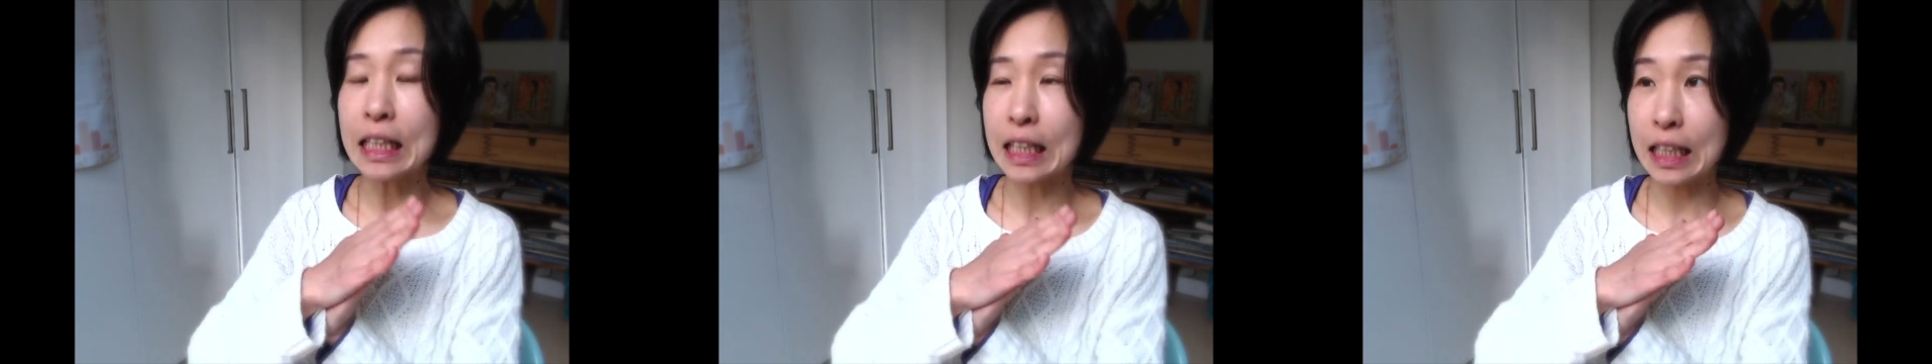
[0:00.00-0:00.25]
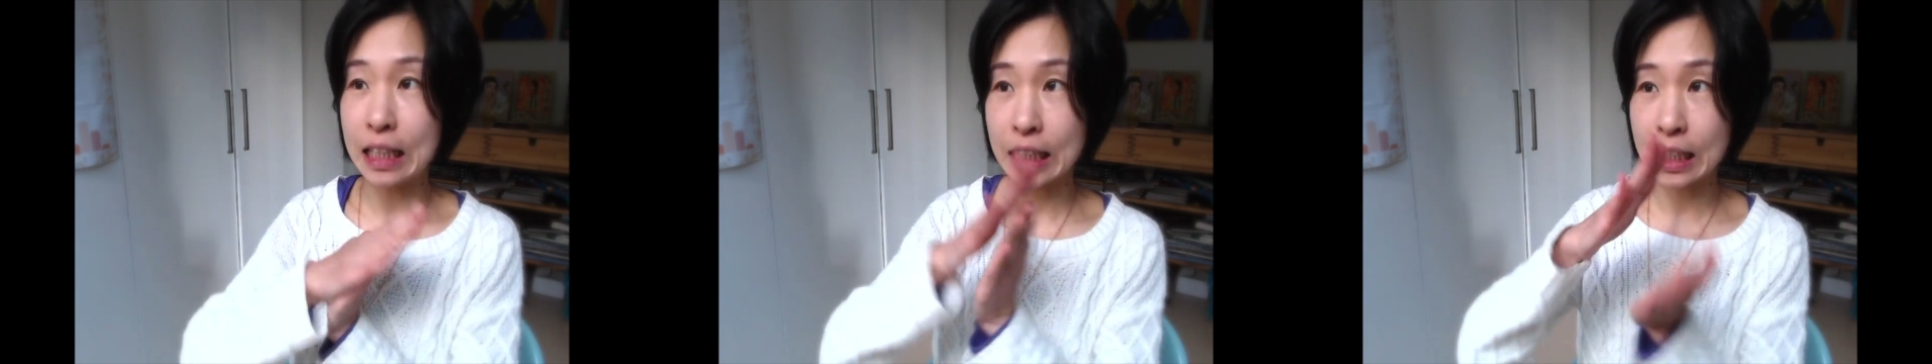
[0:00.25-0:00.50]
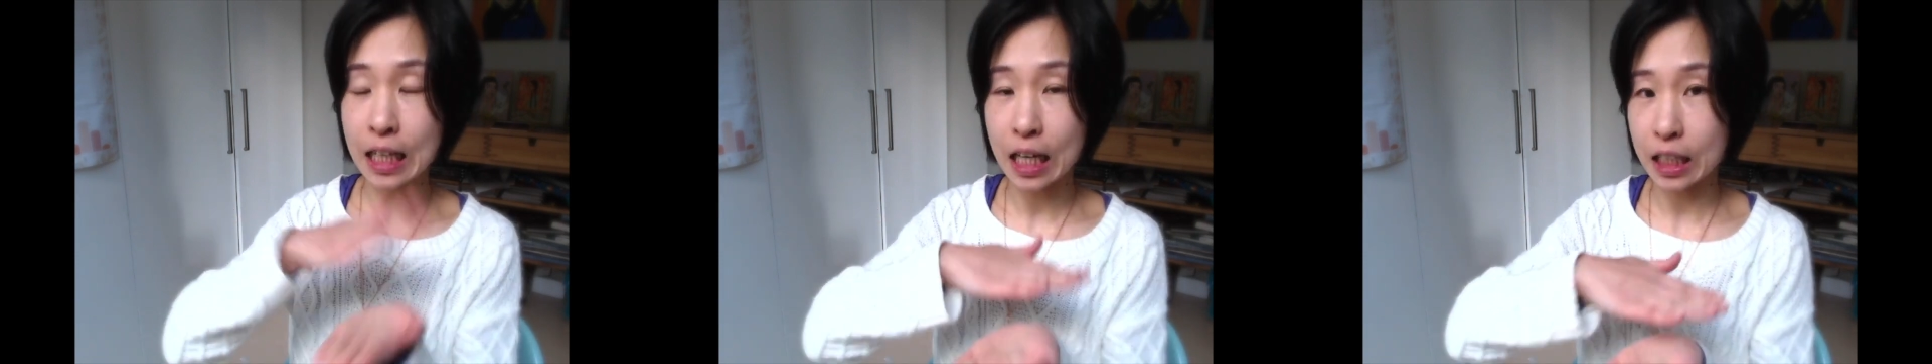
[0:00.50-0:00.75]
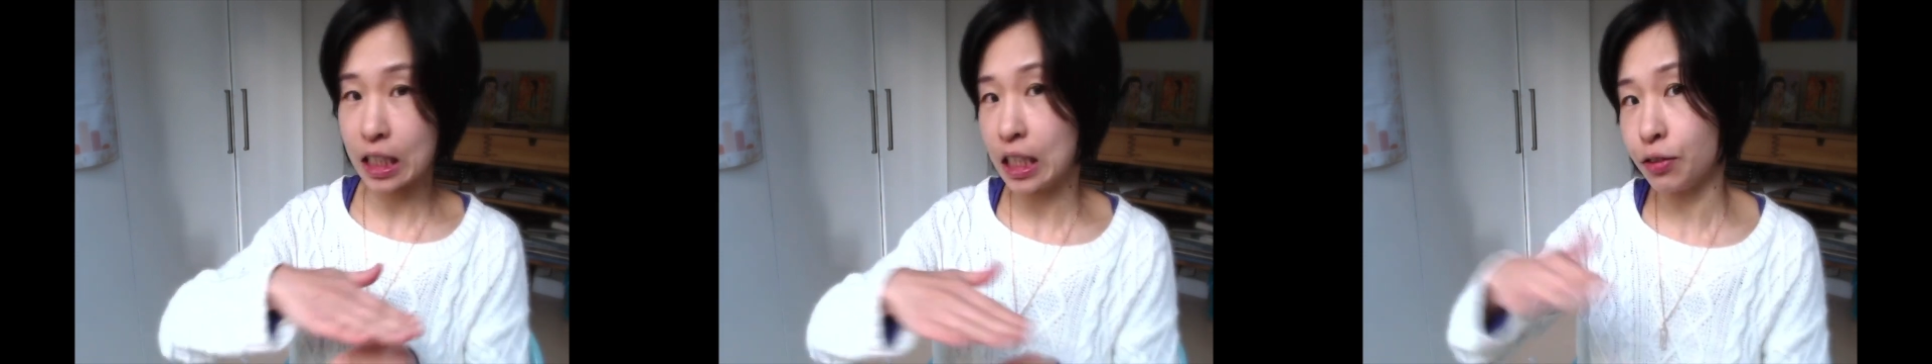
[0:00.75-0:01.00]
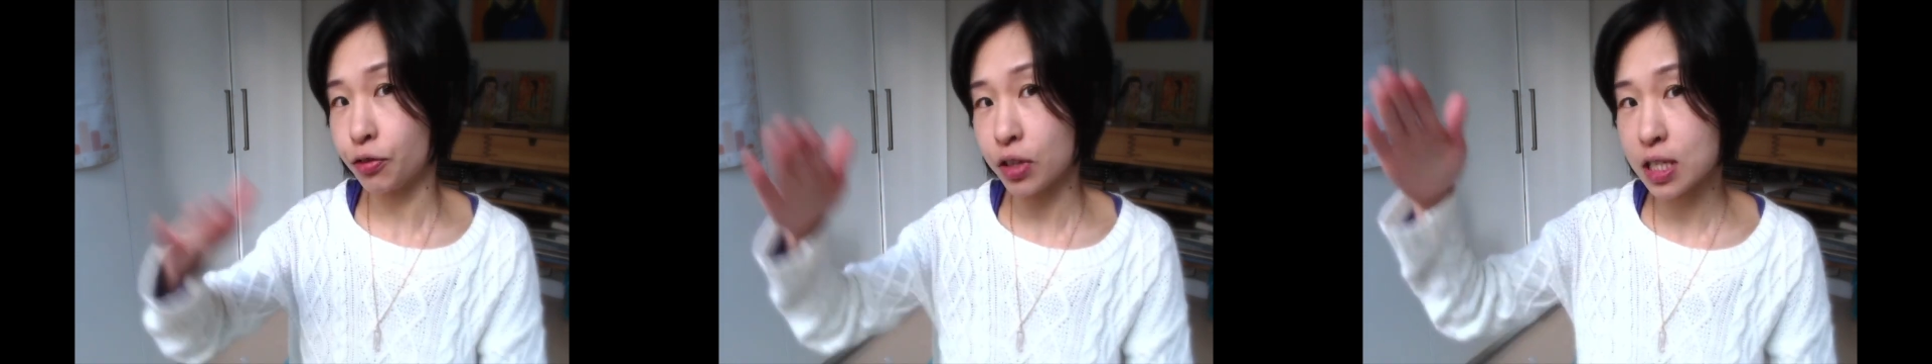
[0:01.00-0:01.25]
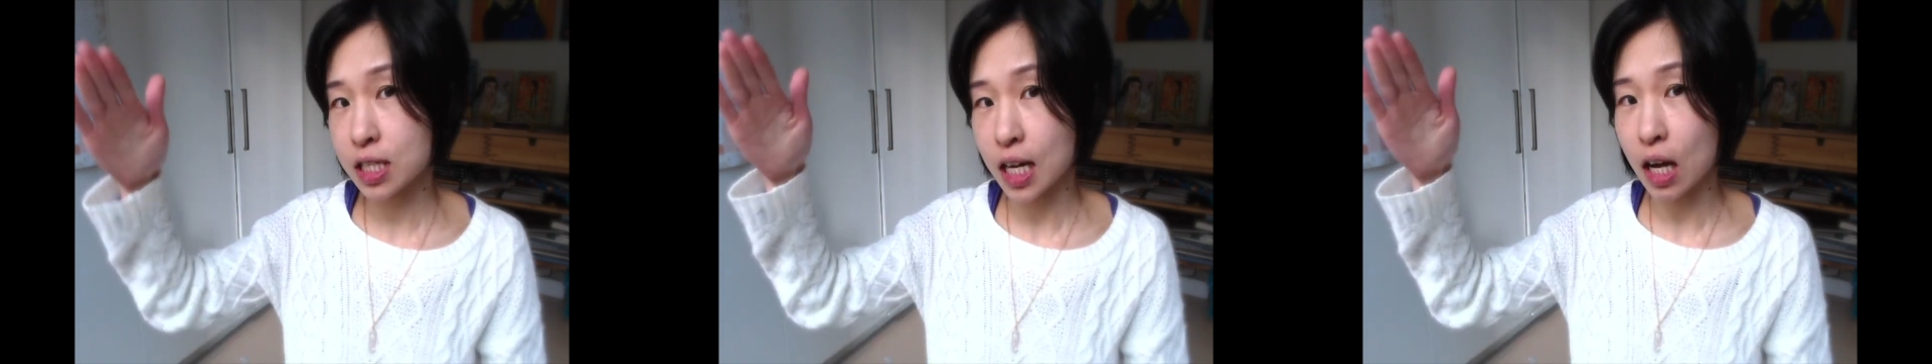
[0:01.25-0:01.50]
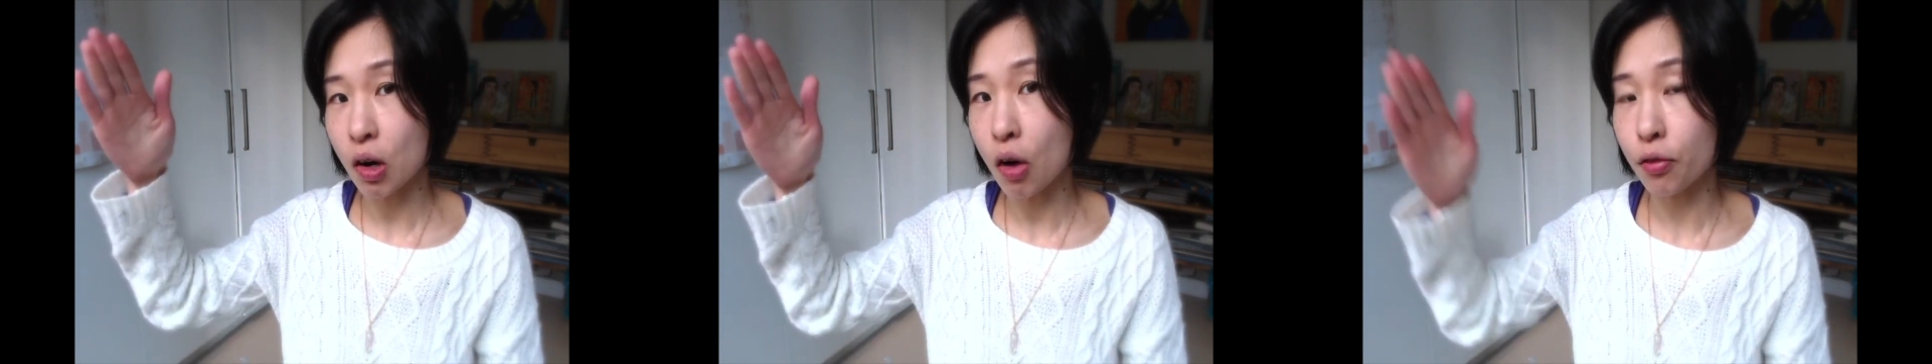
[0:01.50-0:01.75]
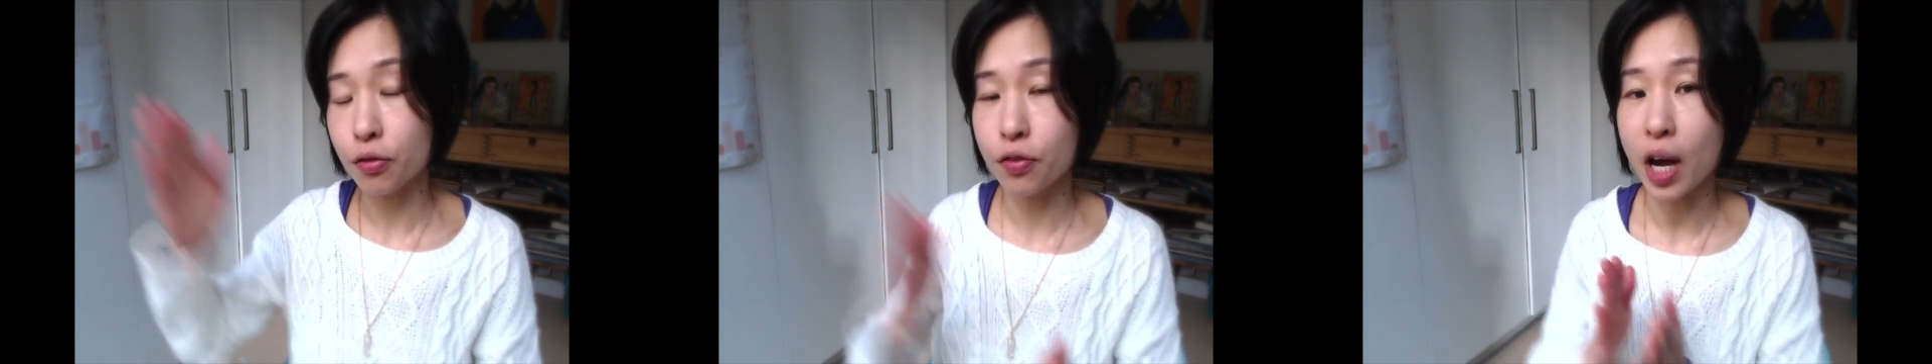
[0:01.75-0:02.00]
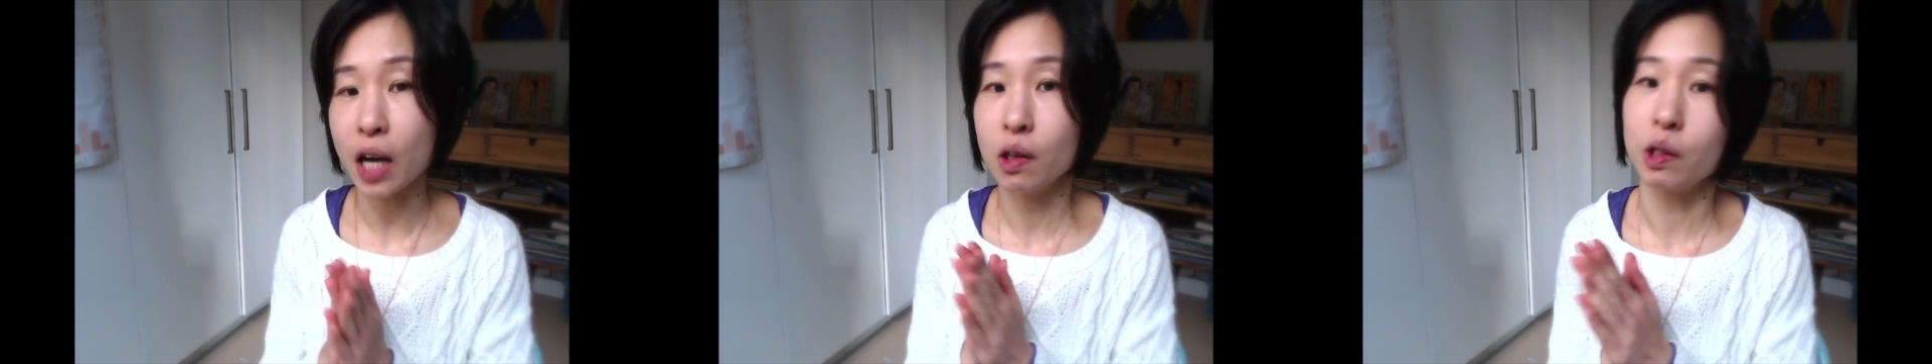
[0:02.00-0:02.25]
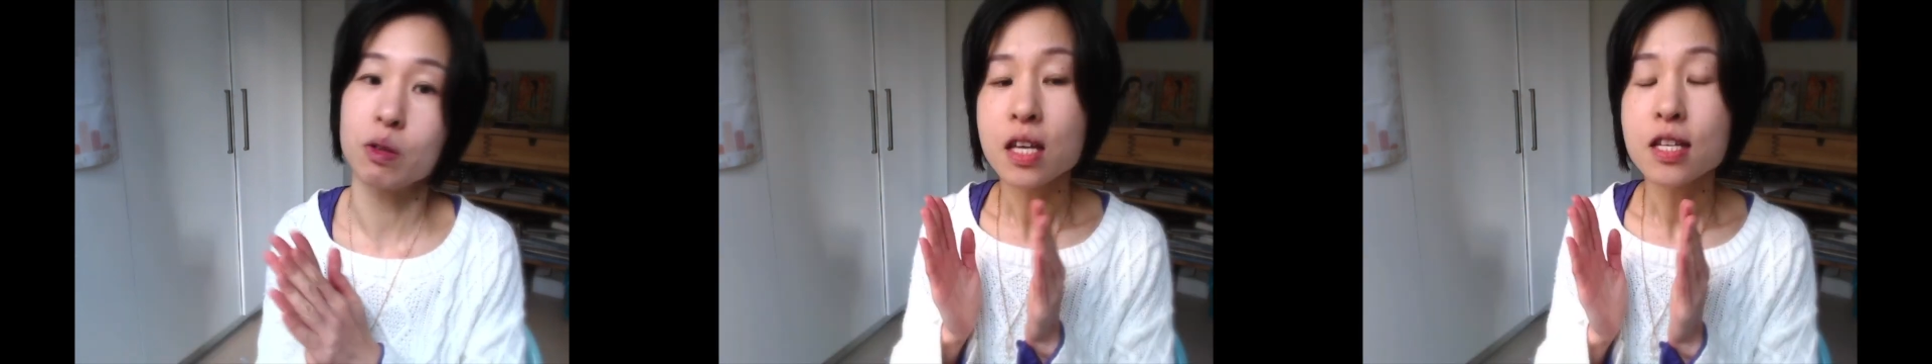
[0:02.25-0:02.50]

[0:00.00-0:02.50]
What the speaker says: in a different scale of values.